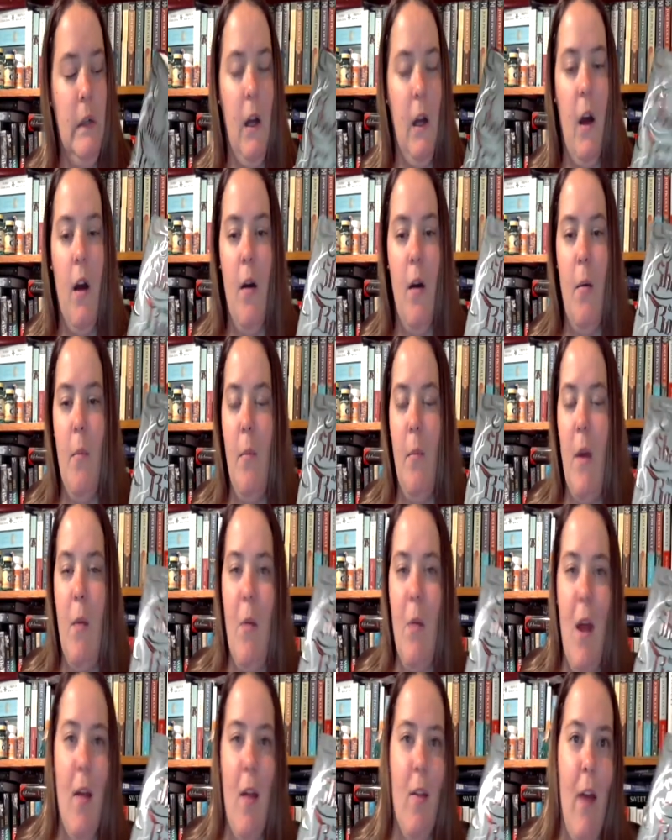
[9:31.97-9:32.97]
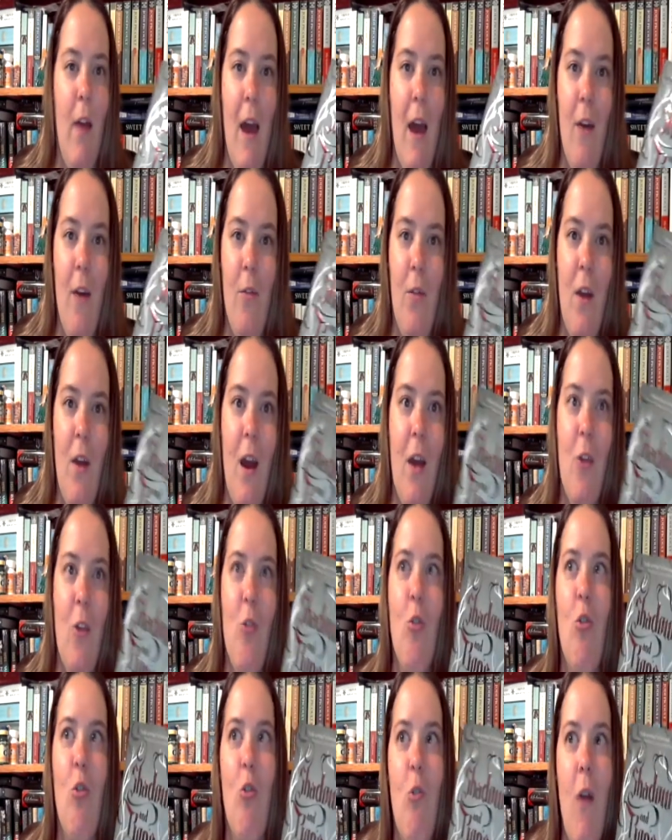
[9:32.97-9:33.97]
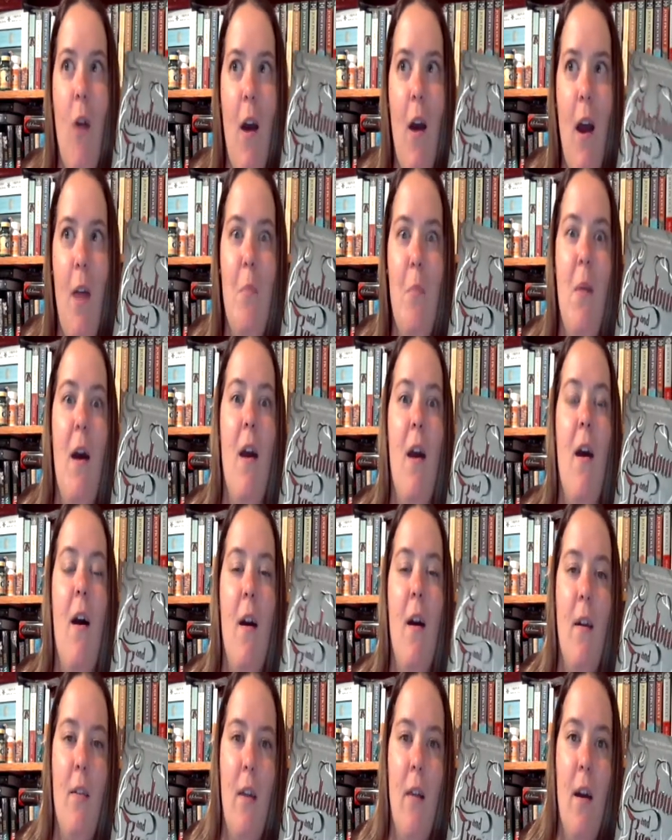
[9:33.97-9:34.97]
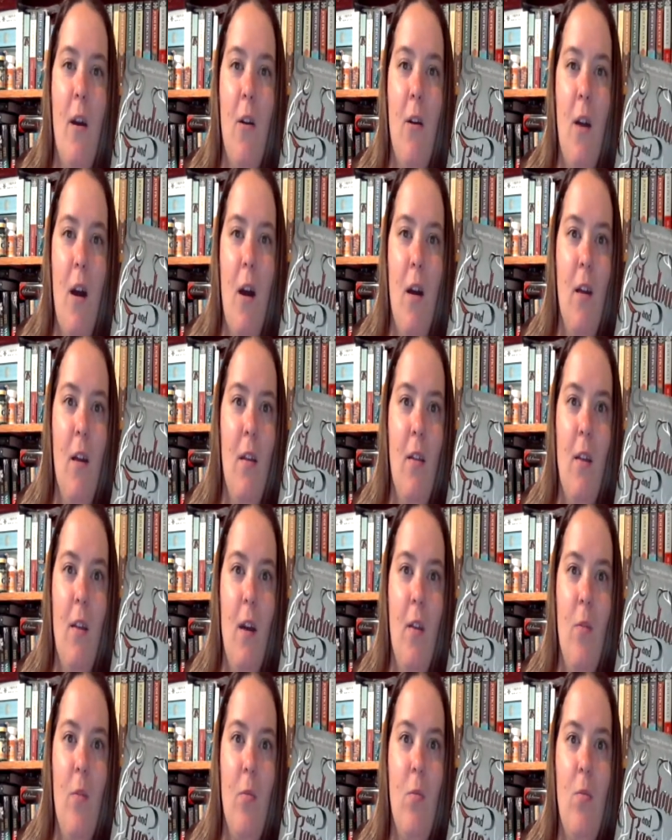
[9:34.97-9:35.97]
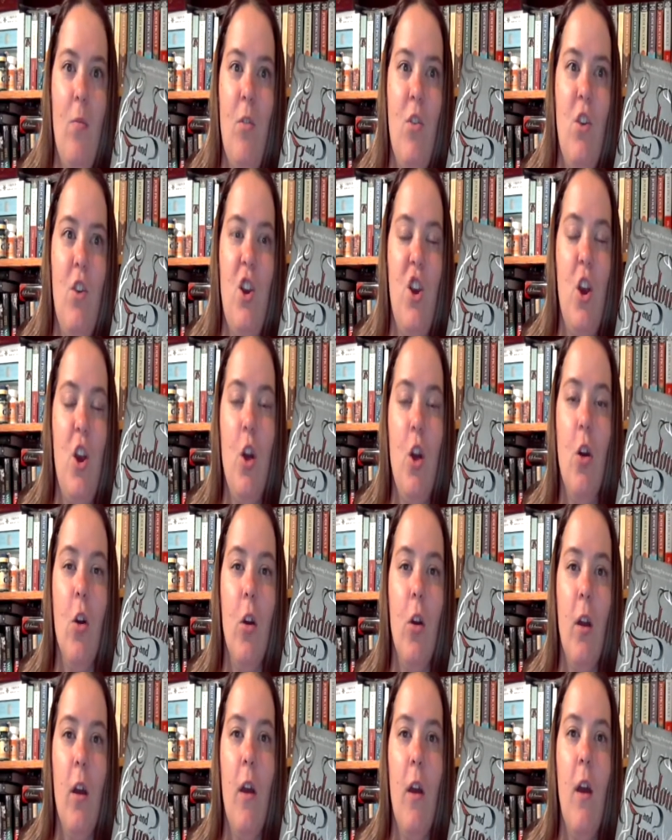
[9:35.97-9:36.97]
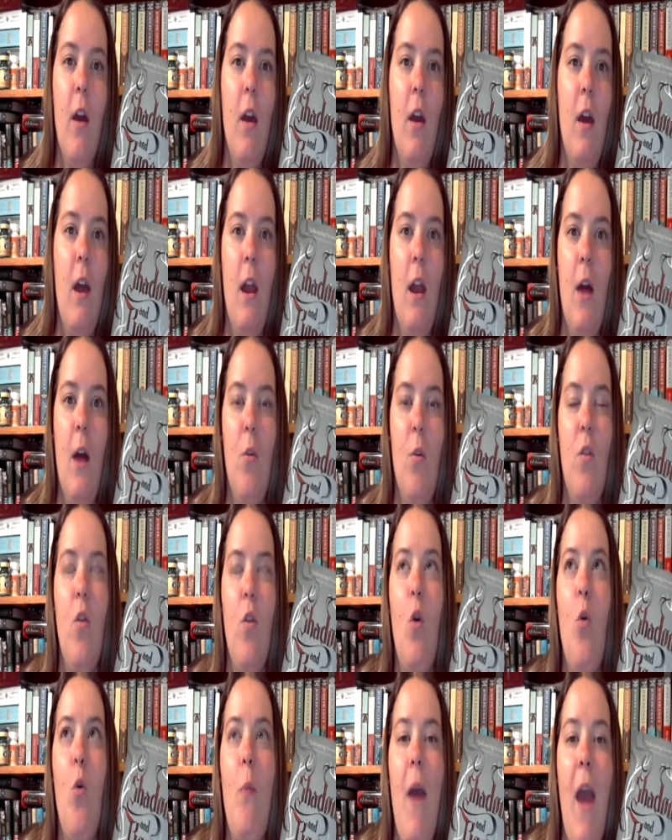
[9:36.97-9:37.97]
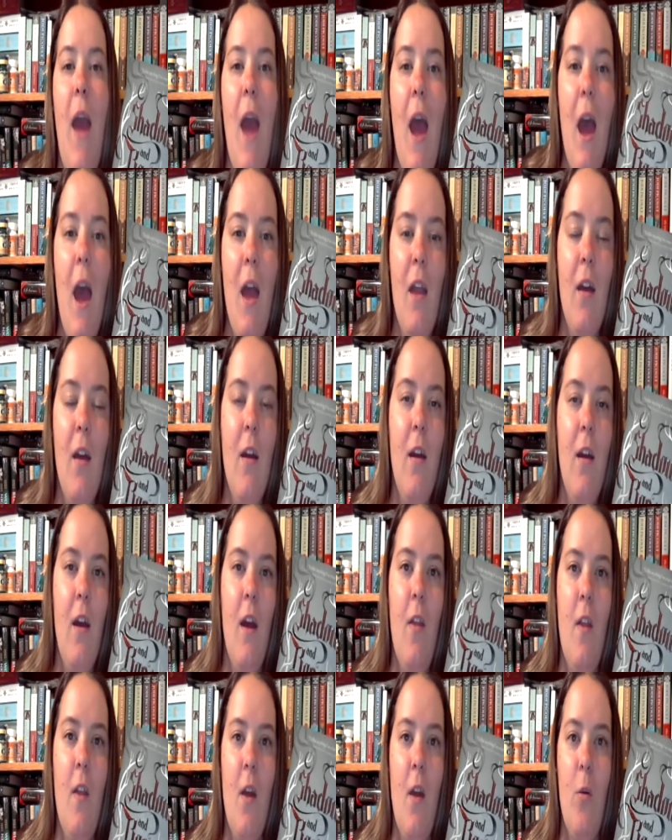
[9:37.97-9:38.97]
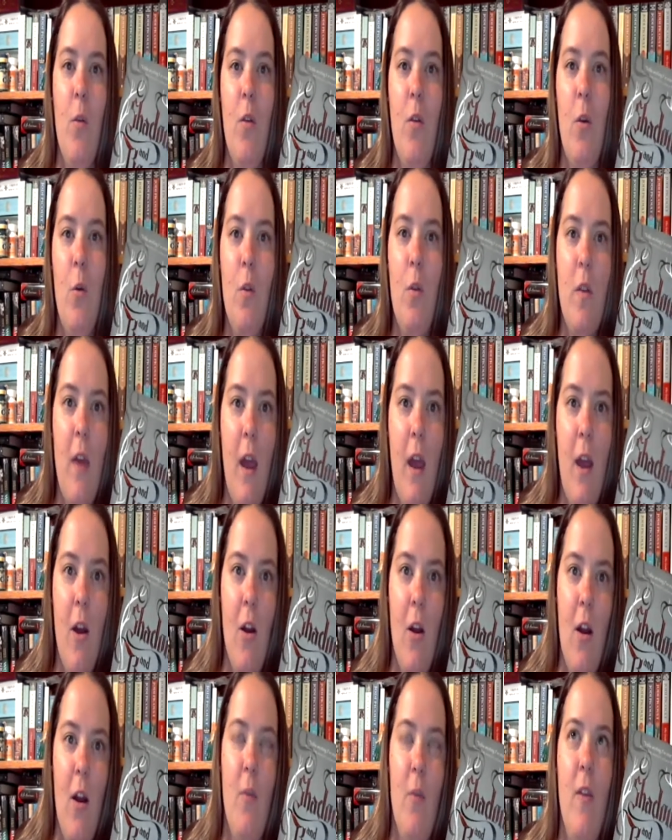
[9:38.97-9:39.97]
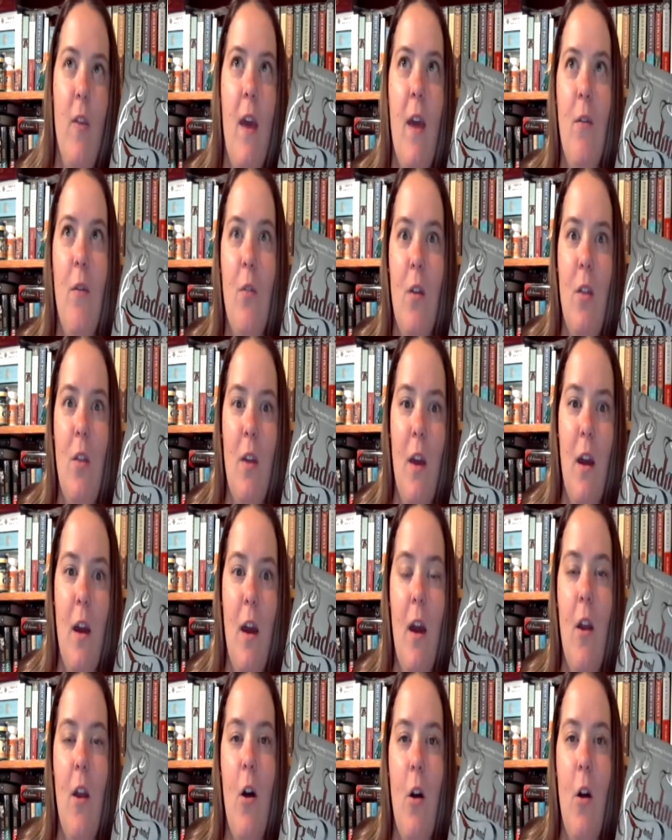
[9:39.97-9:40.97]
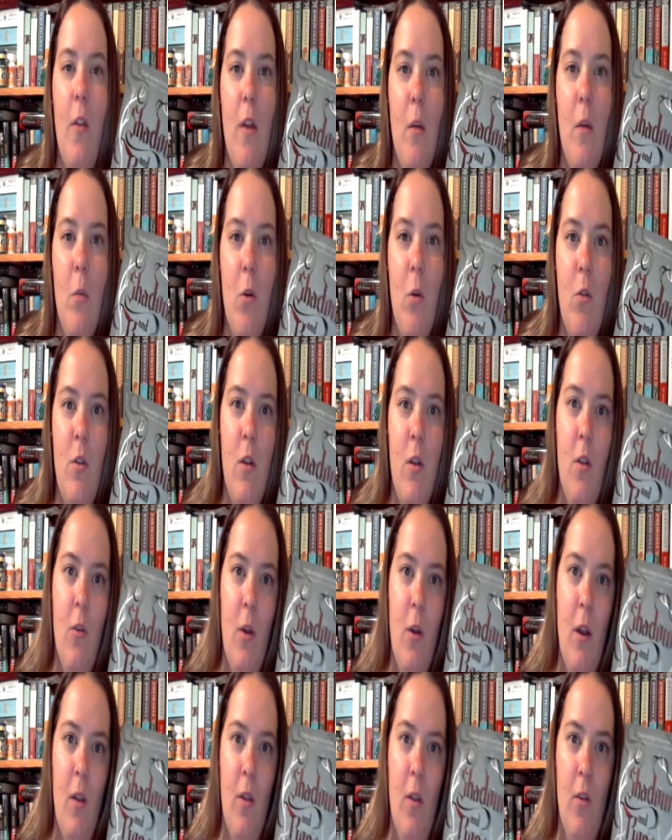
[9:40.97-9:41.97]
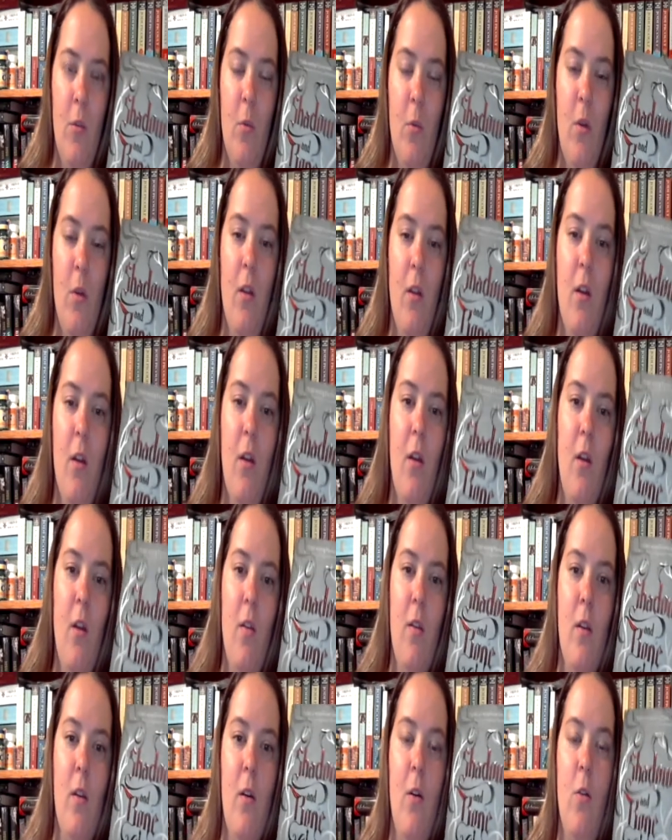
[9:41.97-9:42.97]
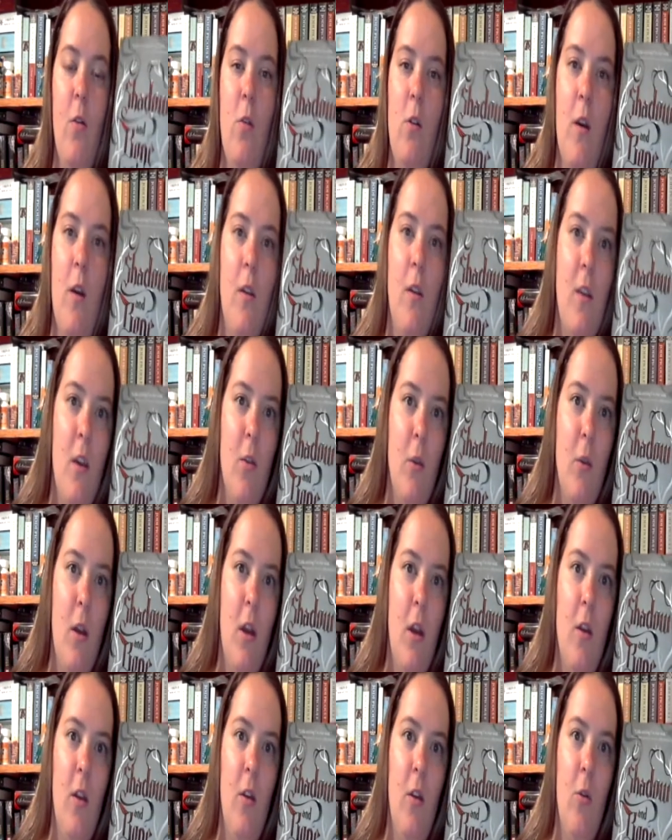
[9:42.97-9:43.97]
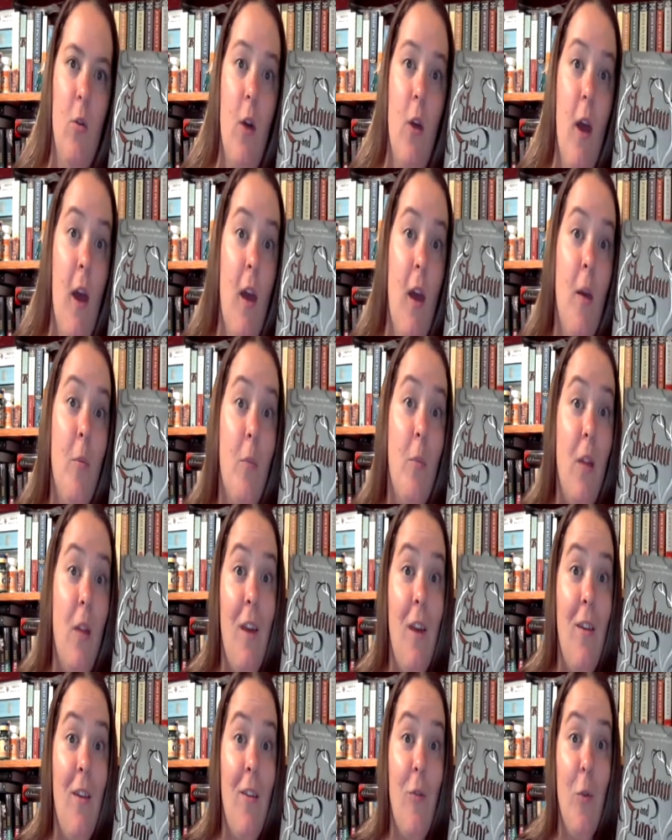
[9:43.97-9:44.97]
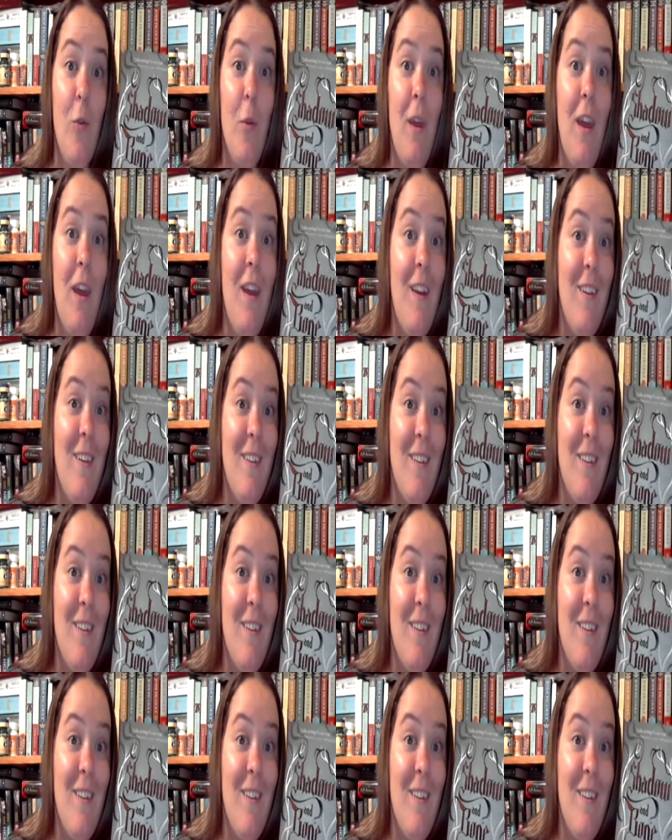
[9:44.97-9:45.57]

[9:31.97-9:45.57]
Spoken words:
I mean, I laughed. I cried my eyes out. I cheered, and I was so mad, and then I was so scared. I was everything. I had all the emotions reading this one. So you guys need to read it too, okay? Please, for me.